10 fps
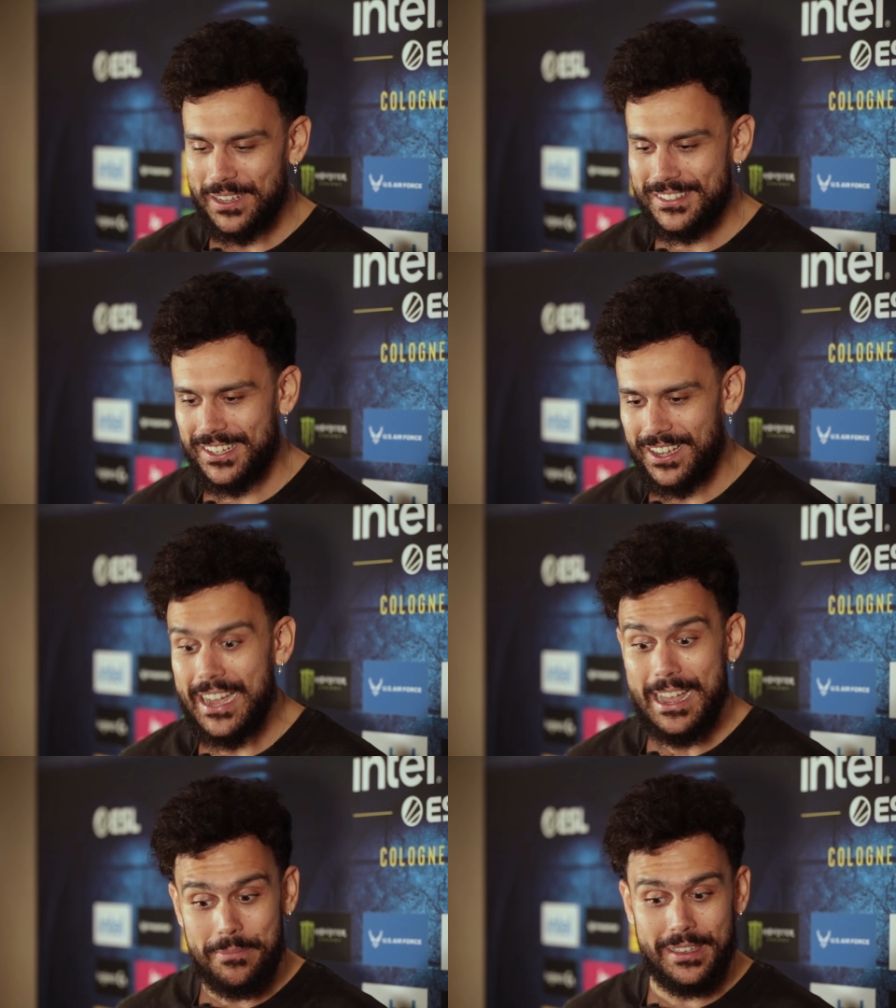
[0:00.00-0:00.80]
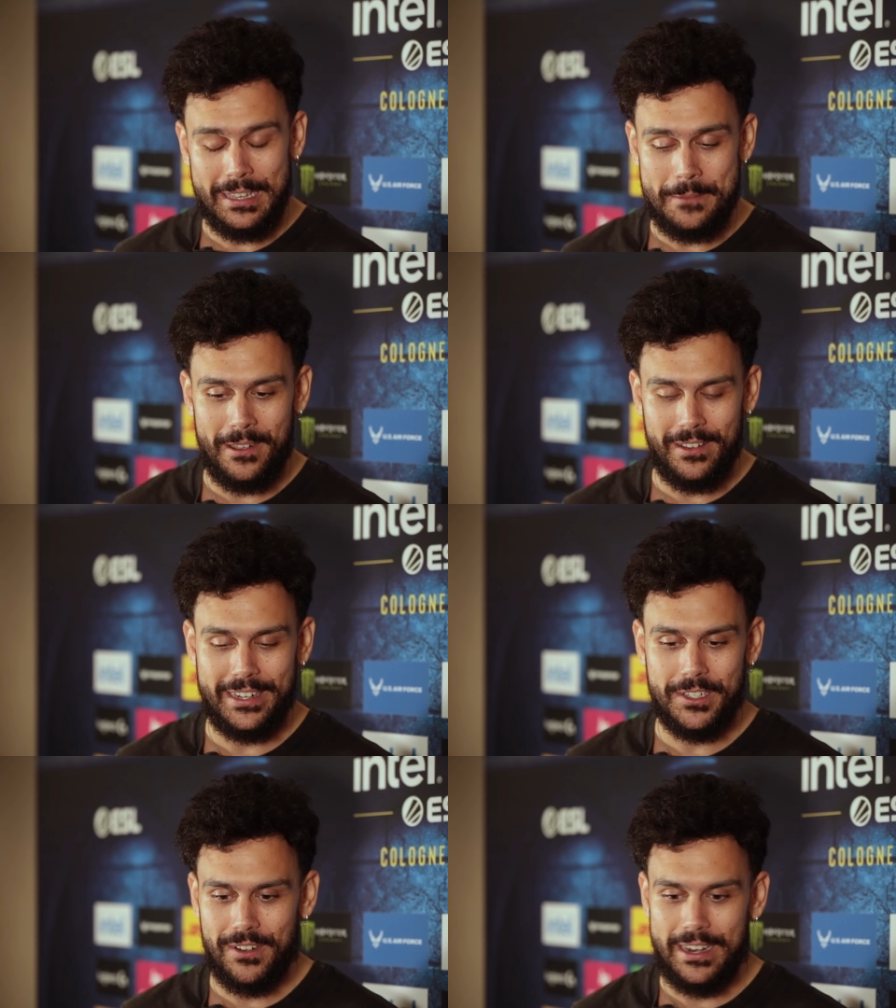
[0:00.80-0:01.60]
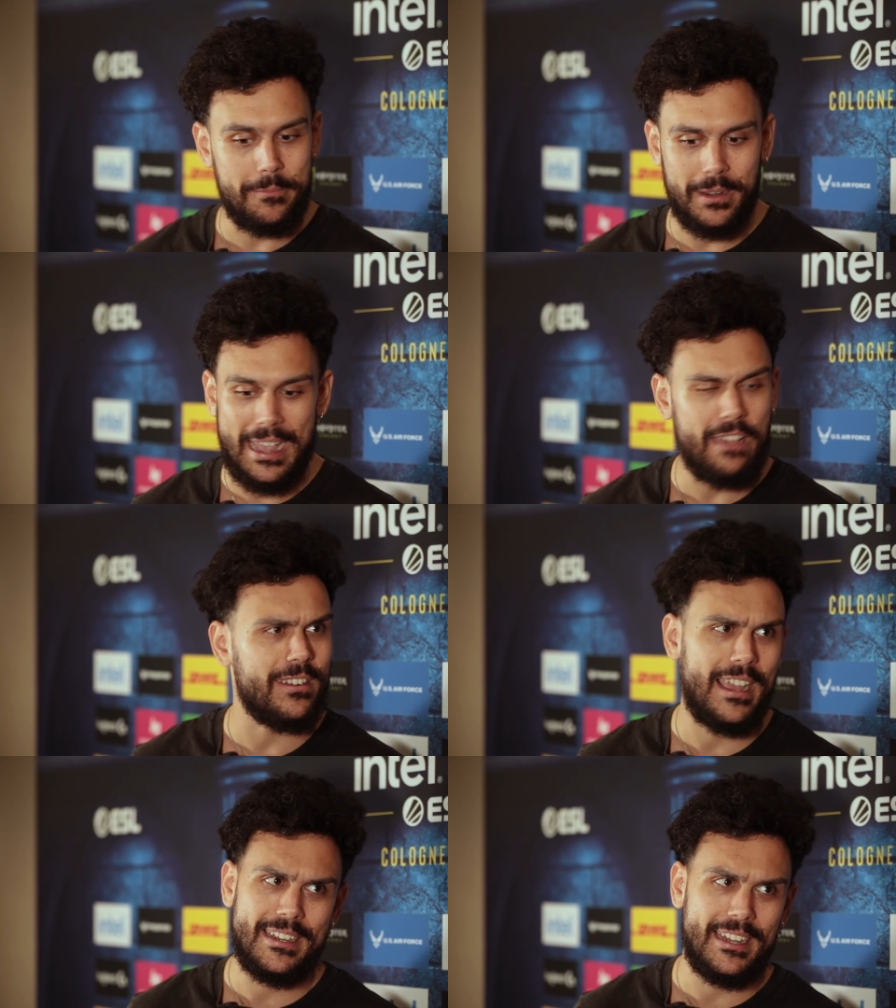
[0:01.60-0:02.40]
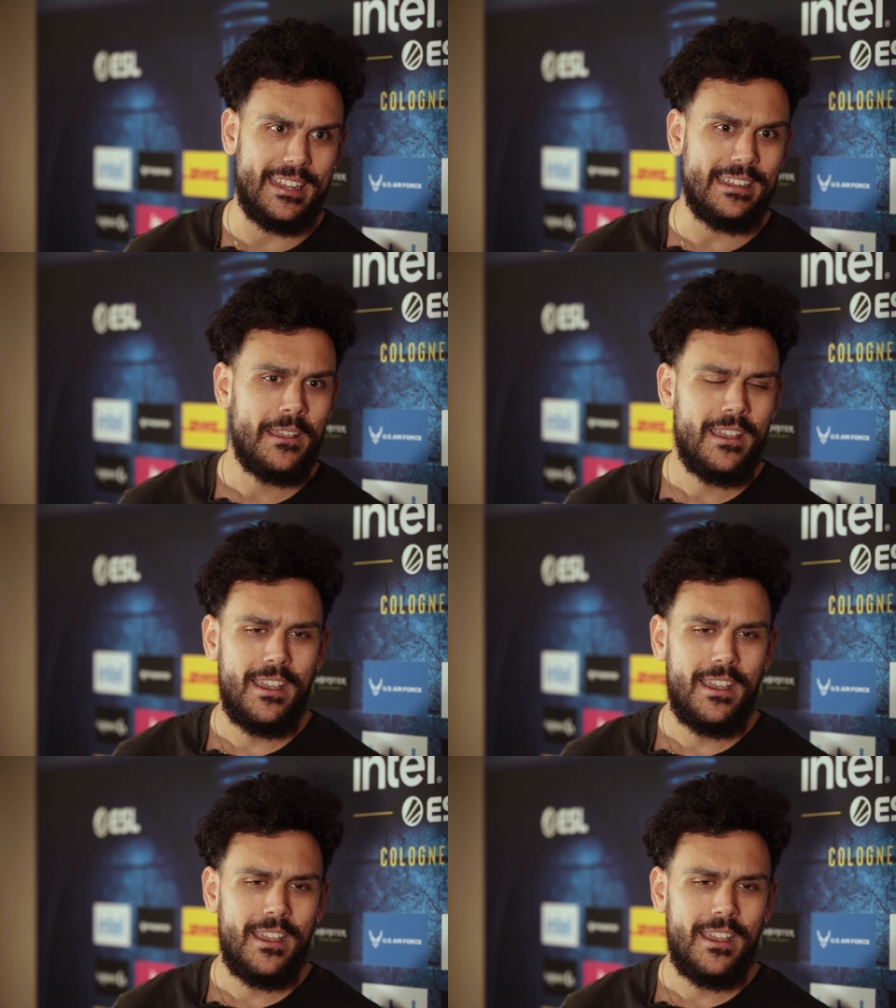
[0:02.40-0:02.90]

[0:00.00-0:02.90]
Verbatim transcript: But uh, I am thinking about getting training, but I haven't had any.